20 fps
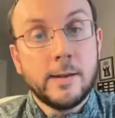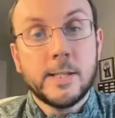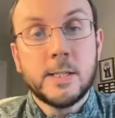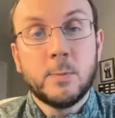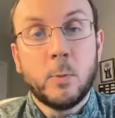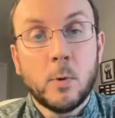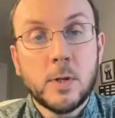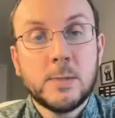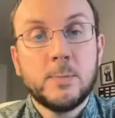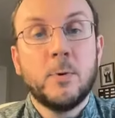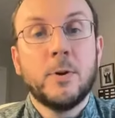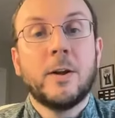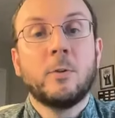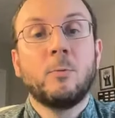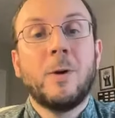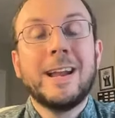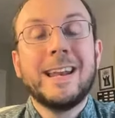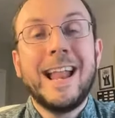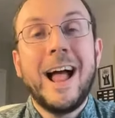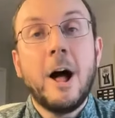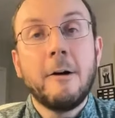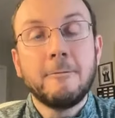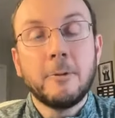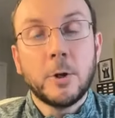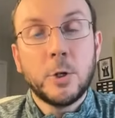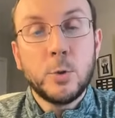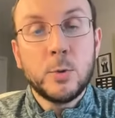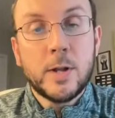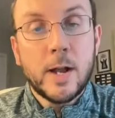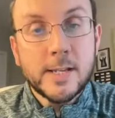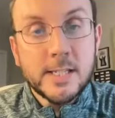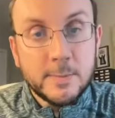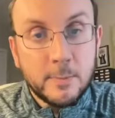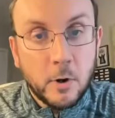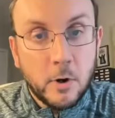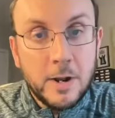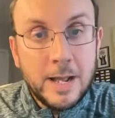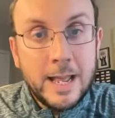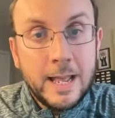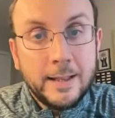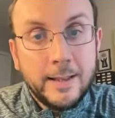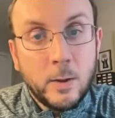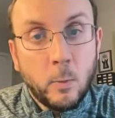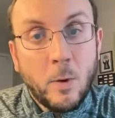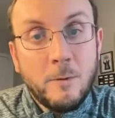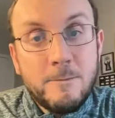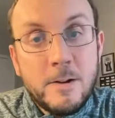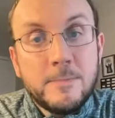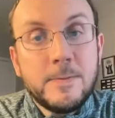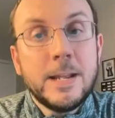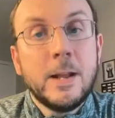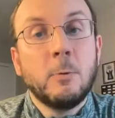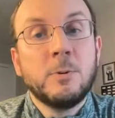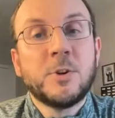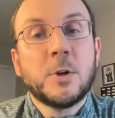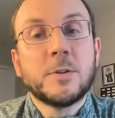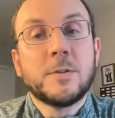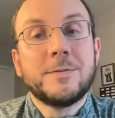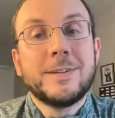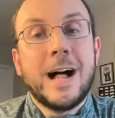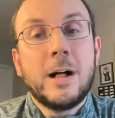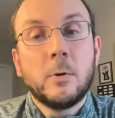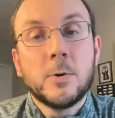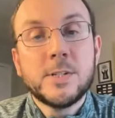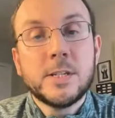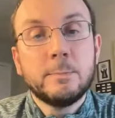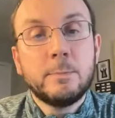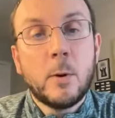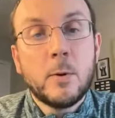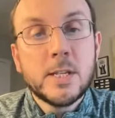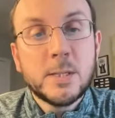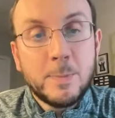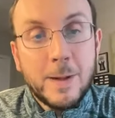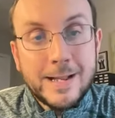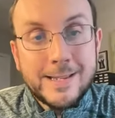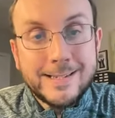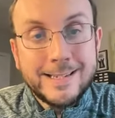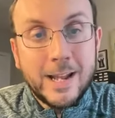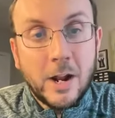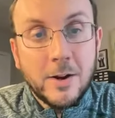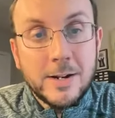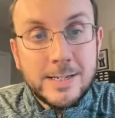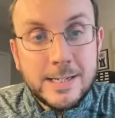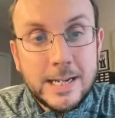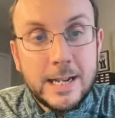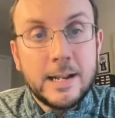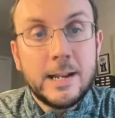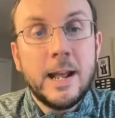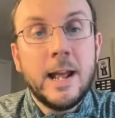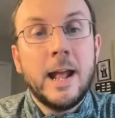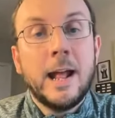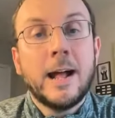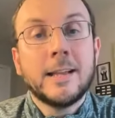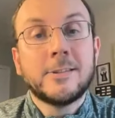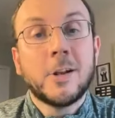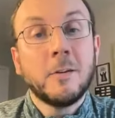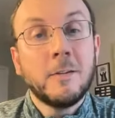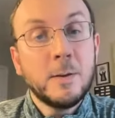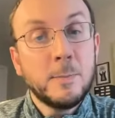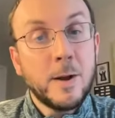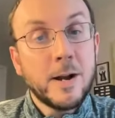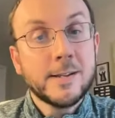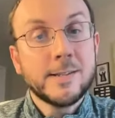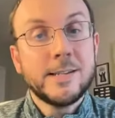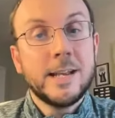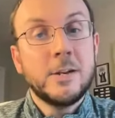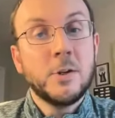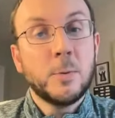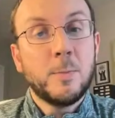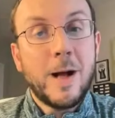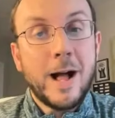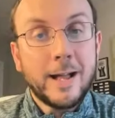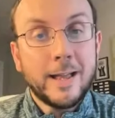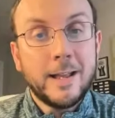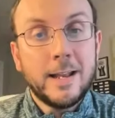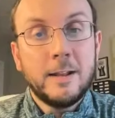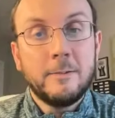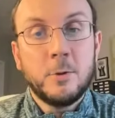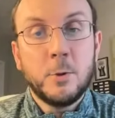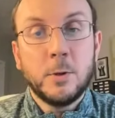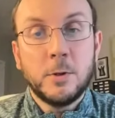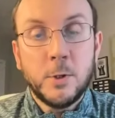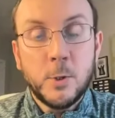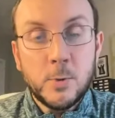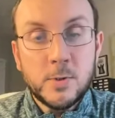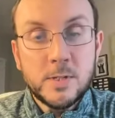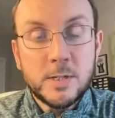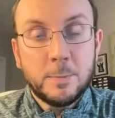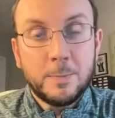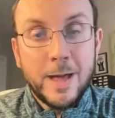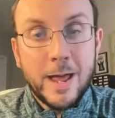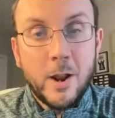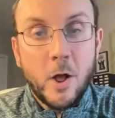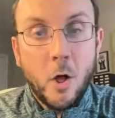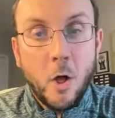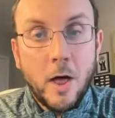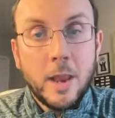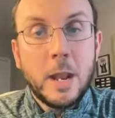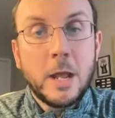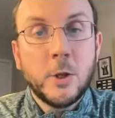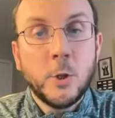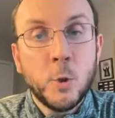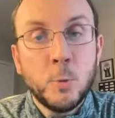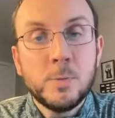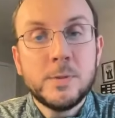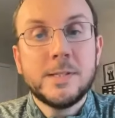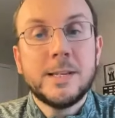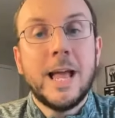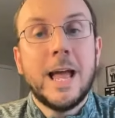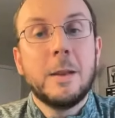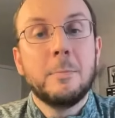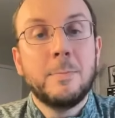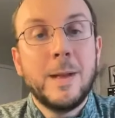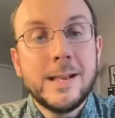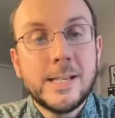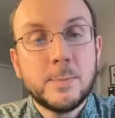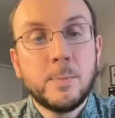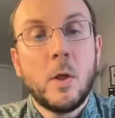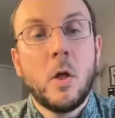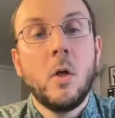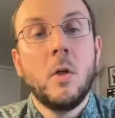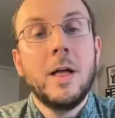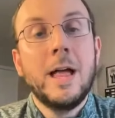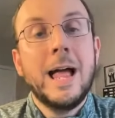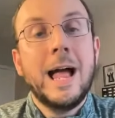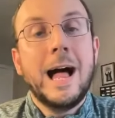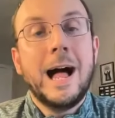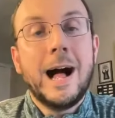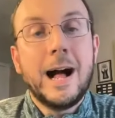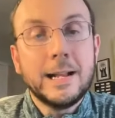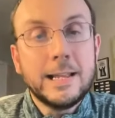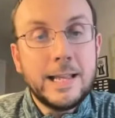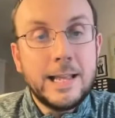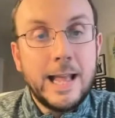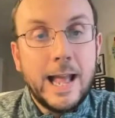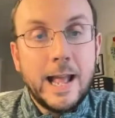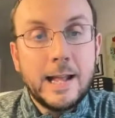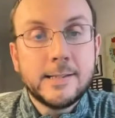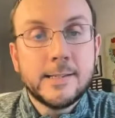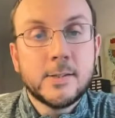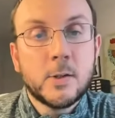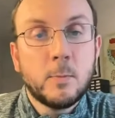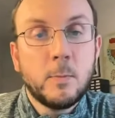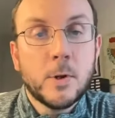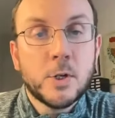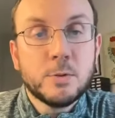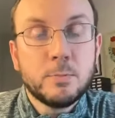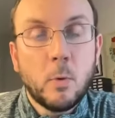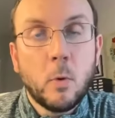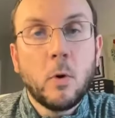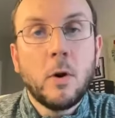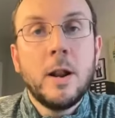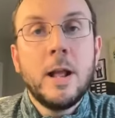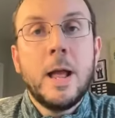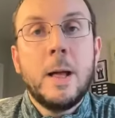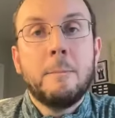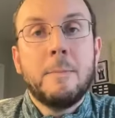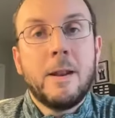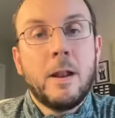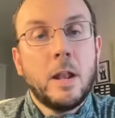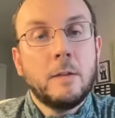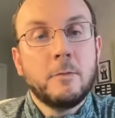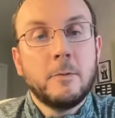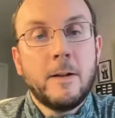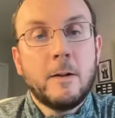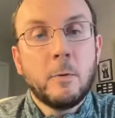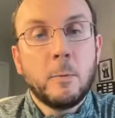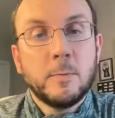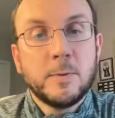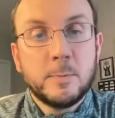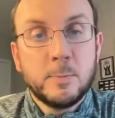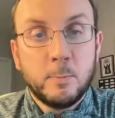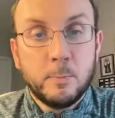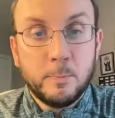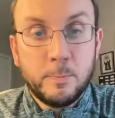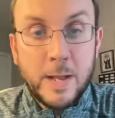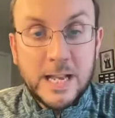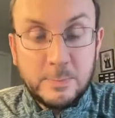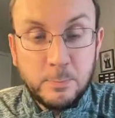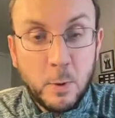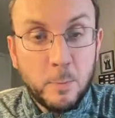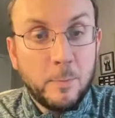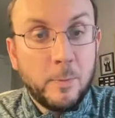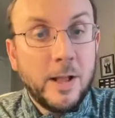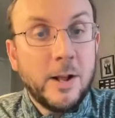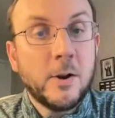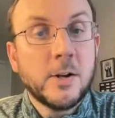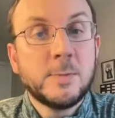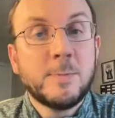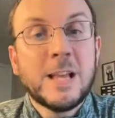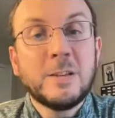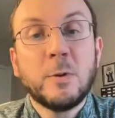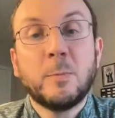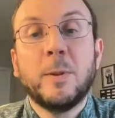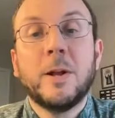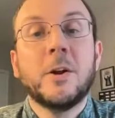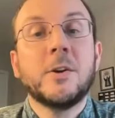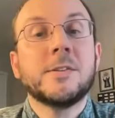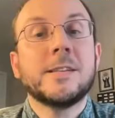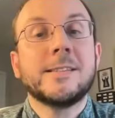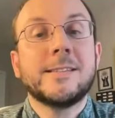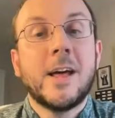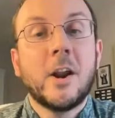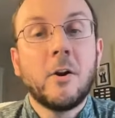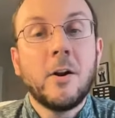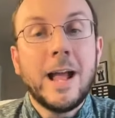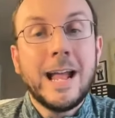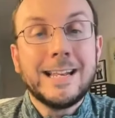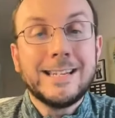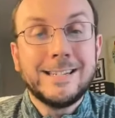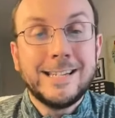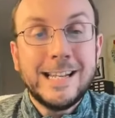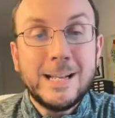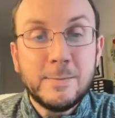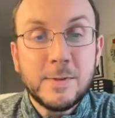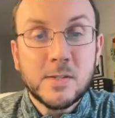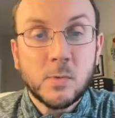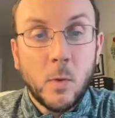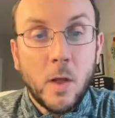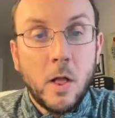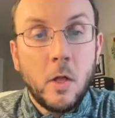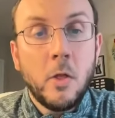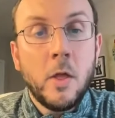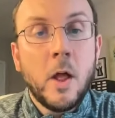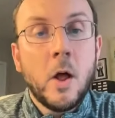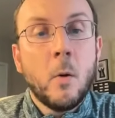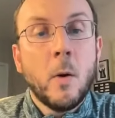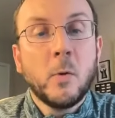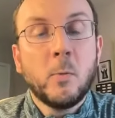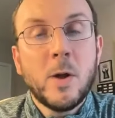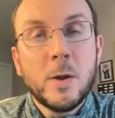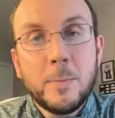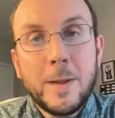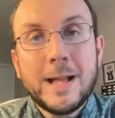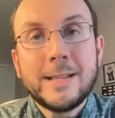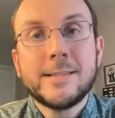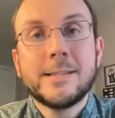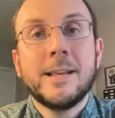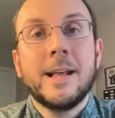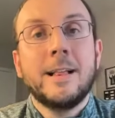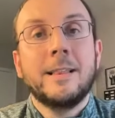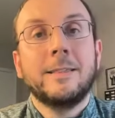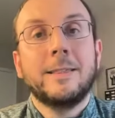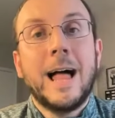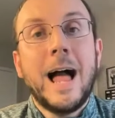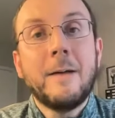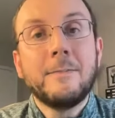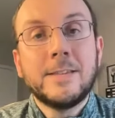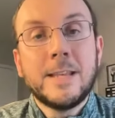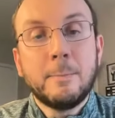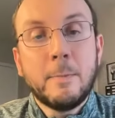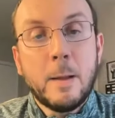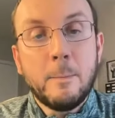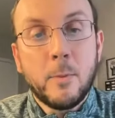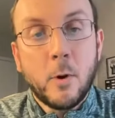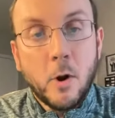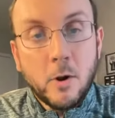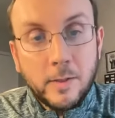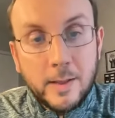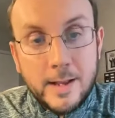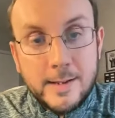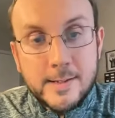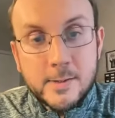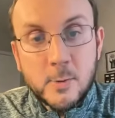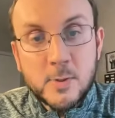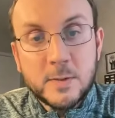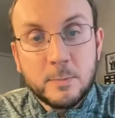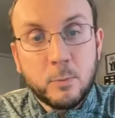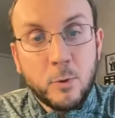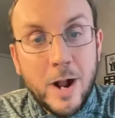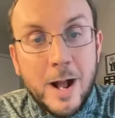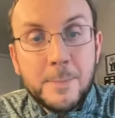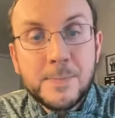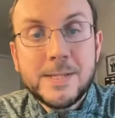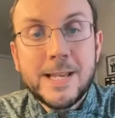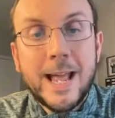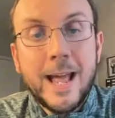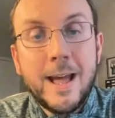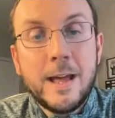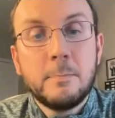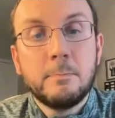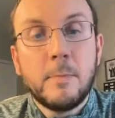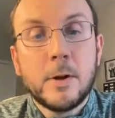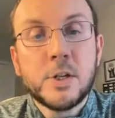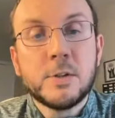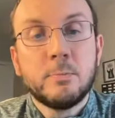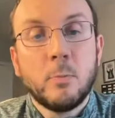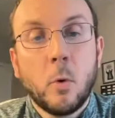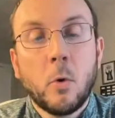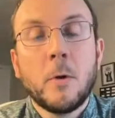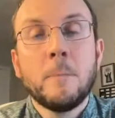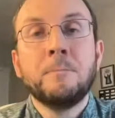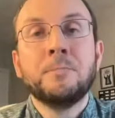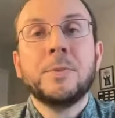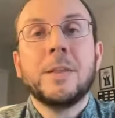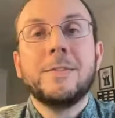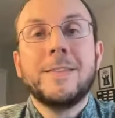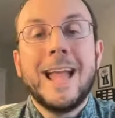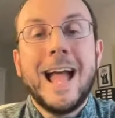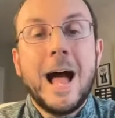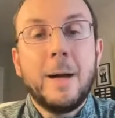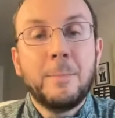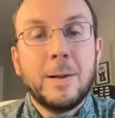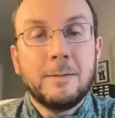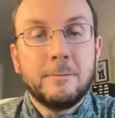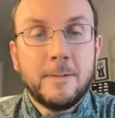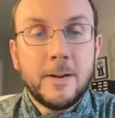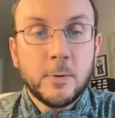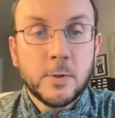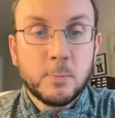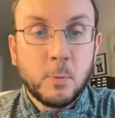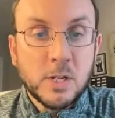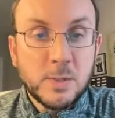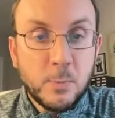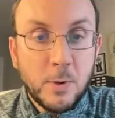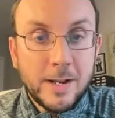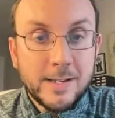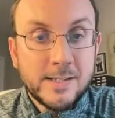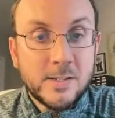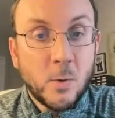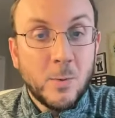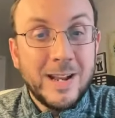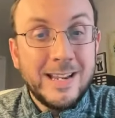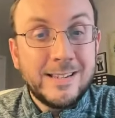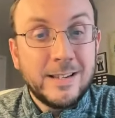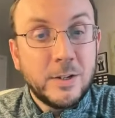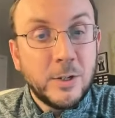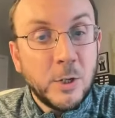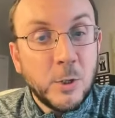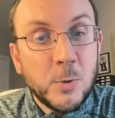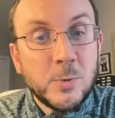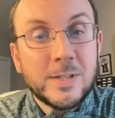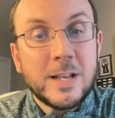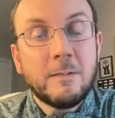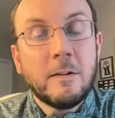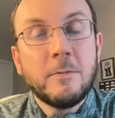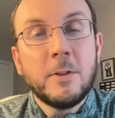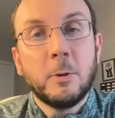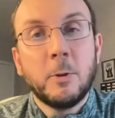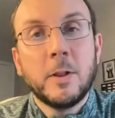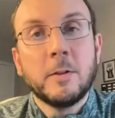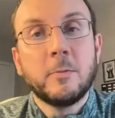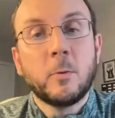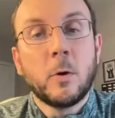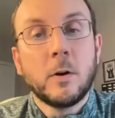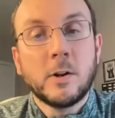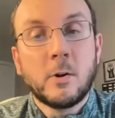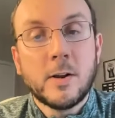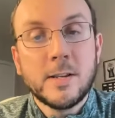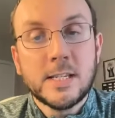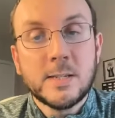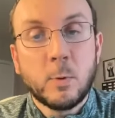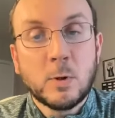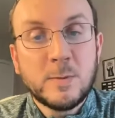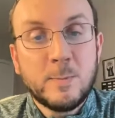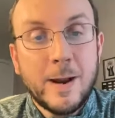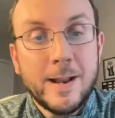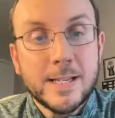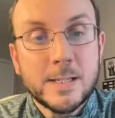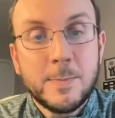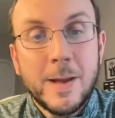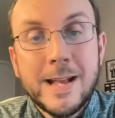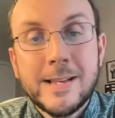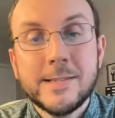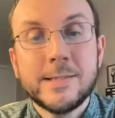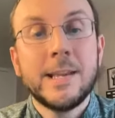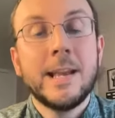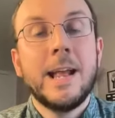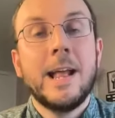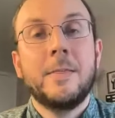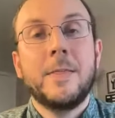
sportsbook. And right now, if you're a new customer, get 150 in terms of dollars and bonus bets guaranteed. That's 100 bucks in your pocket if you can use to bet on hoops and baseball, hockey, and so much more. Bet all of your favorite baseball players, basketball players, etc., and teams as well with quick bets, live same game parlays, exclusive props, and much more. The app at FanDuel Sportsbook is so easy to use. They have everything looking for across the sports betting space.